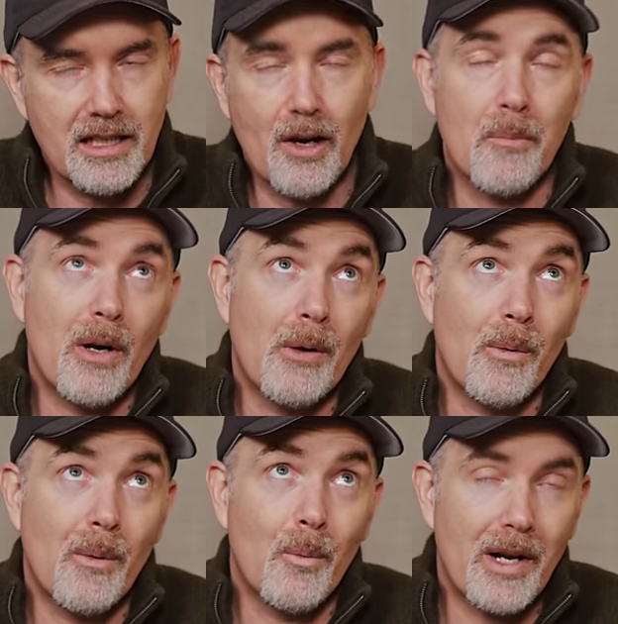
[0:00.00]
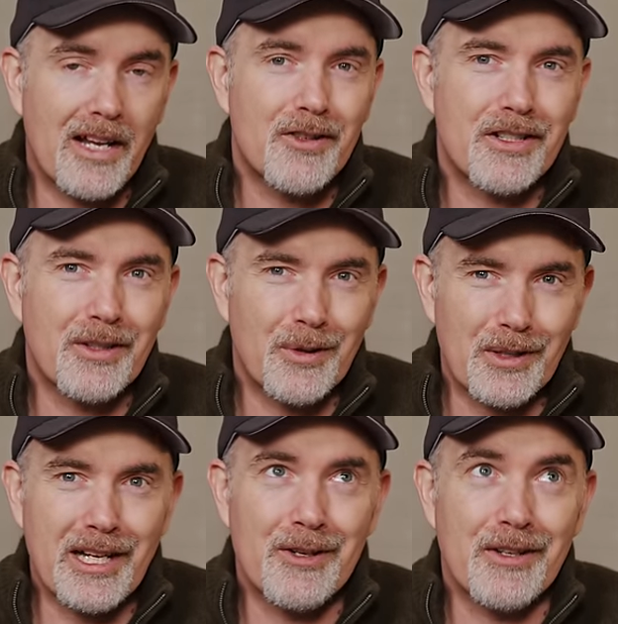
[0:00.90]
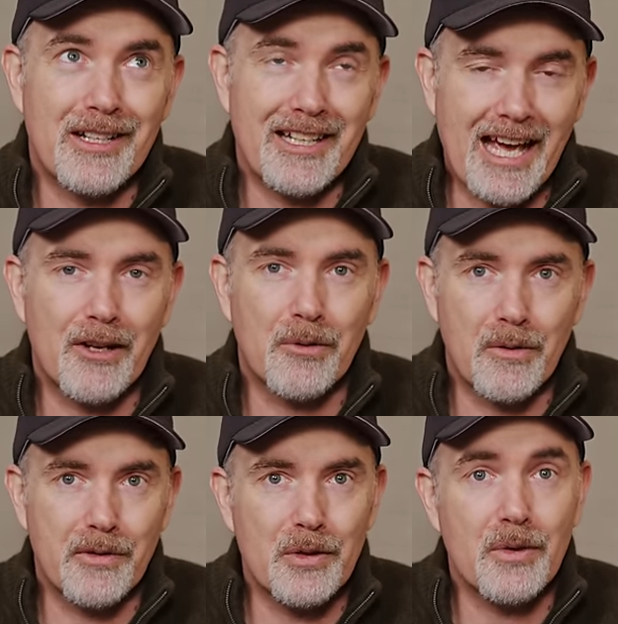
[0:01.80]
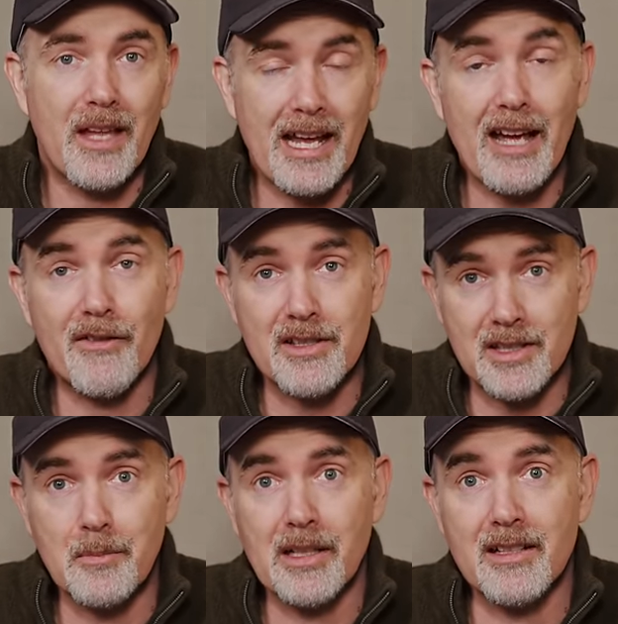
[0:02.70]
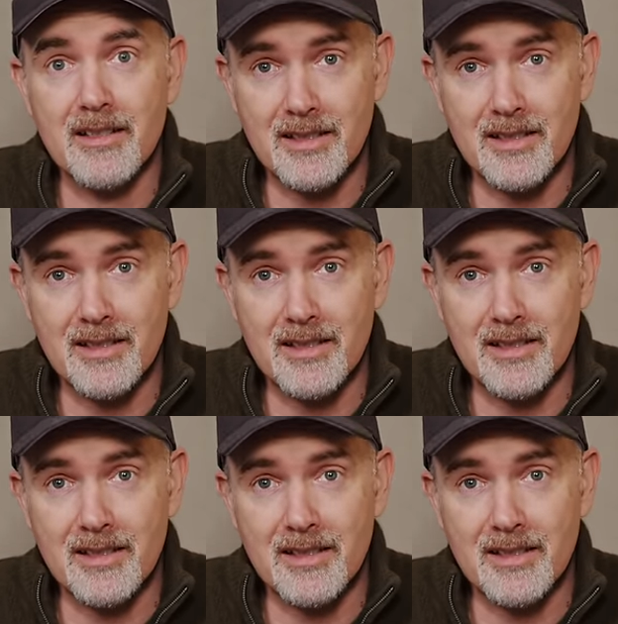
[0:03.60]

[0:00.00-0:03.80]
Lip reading: Now, on my 100 to 300 Canon review, they have a similar